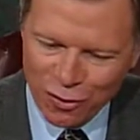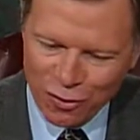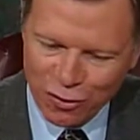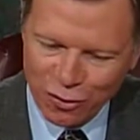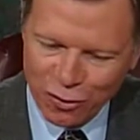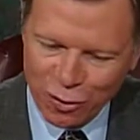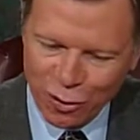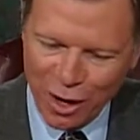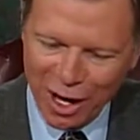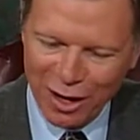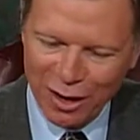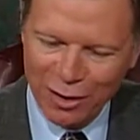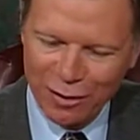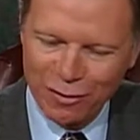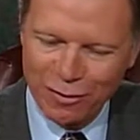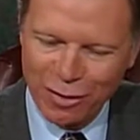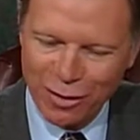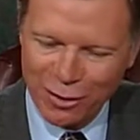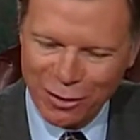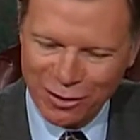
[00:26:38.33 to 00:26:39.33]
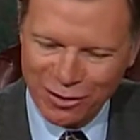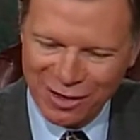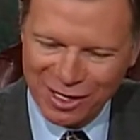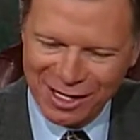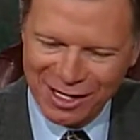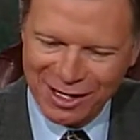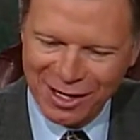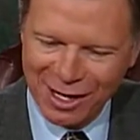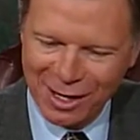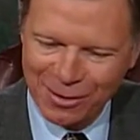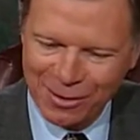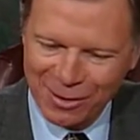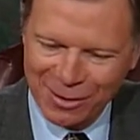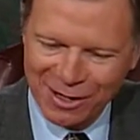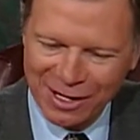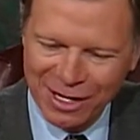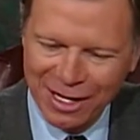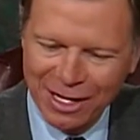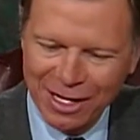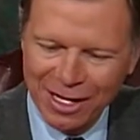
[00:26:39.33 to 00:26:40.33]
12, 13, and
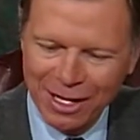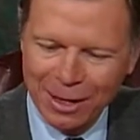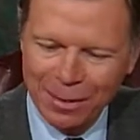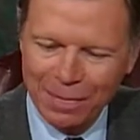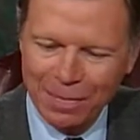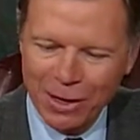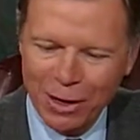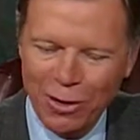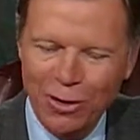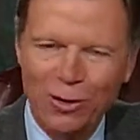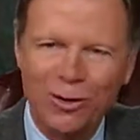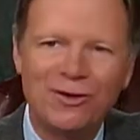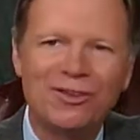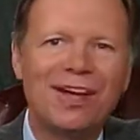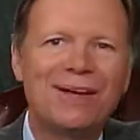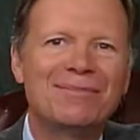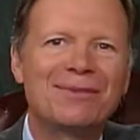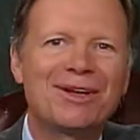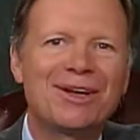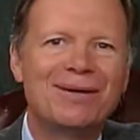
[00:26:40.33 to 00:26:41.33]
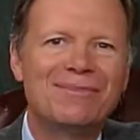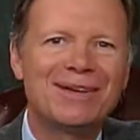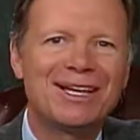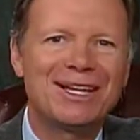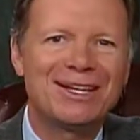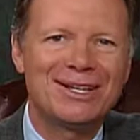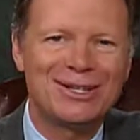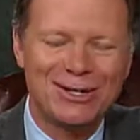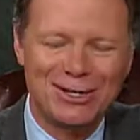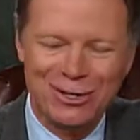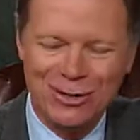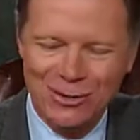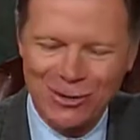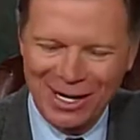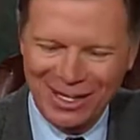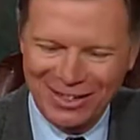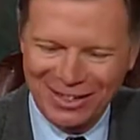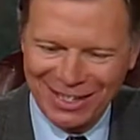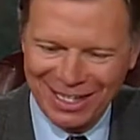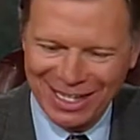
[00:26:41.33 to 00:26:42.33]
onward Behold, I'm coming
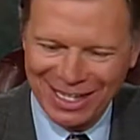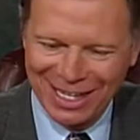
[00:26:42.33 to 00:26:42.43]
quickly.